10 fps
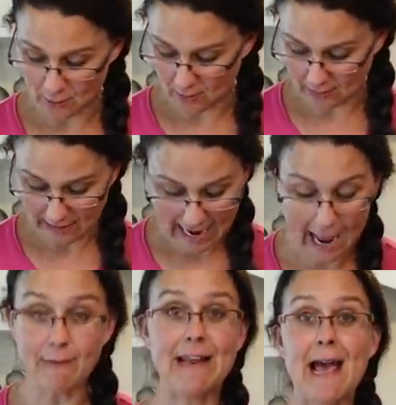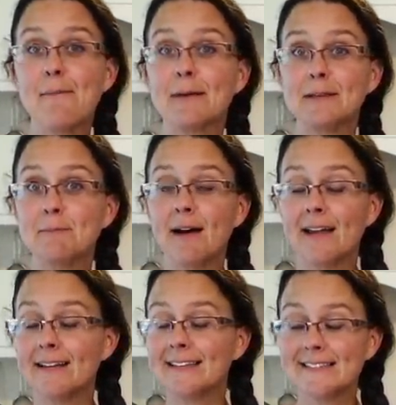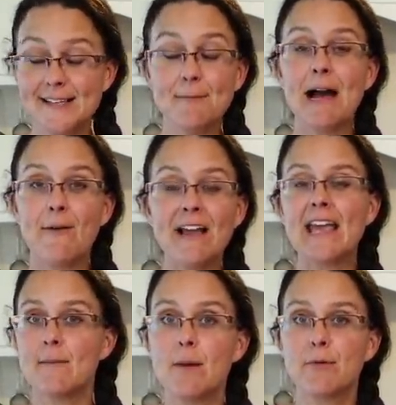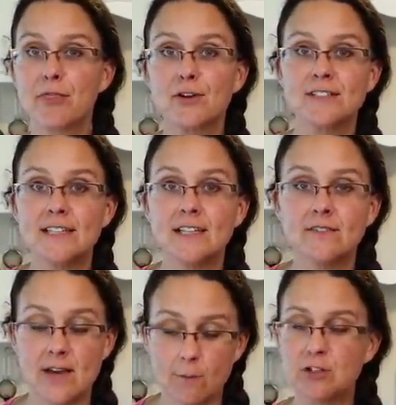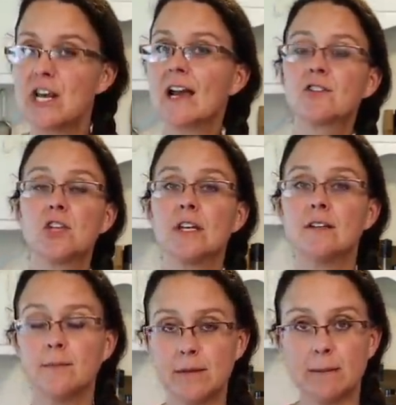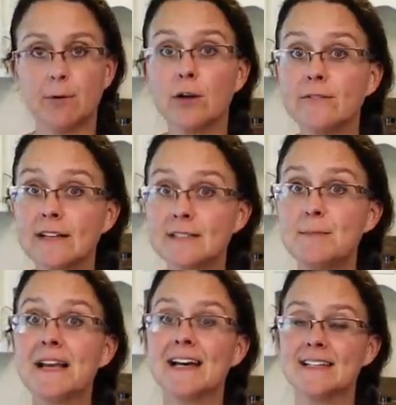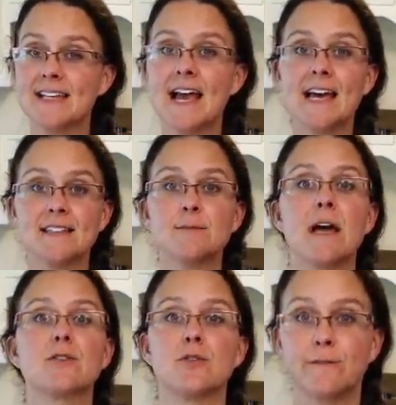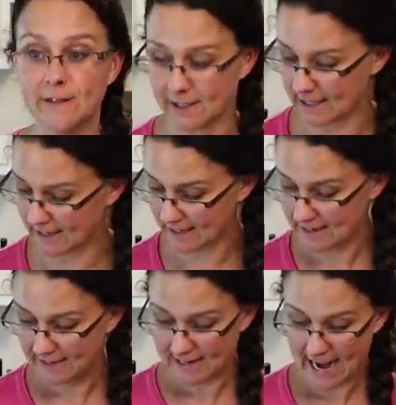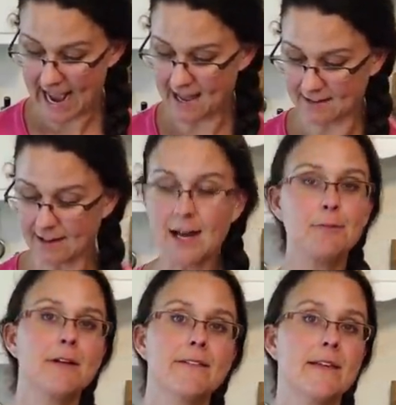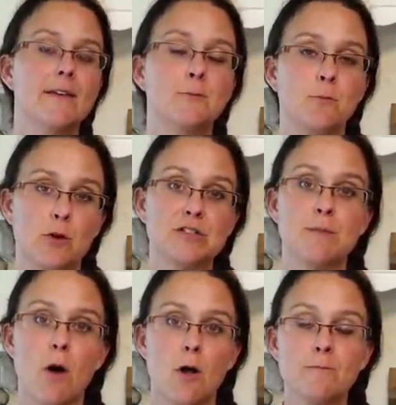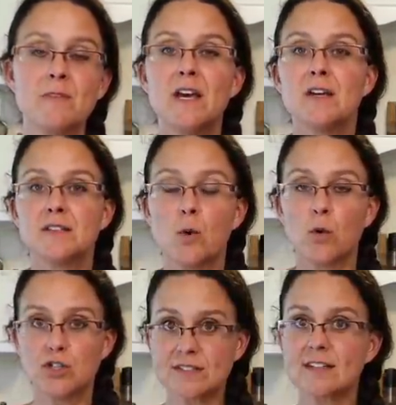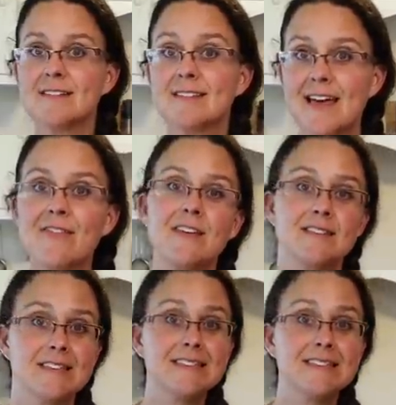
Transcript: or how it happened, but somehow I came up with 13 of them, which actually ended up being perfect because I had some extra filling and a couple of them were small. So we're just gonna set these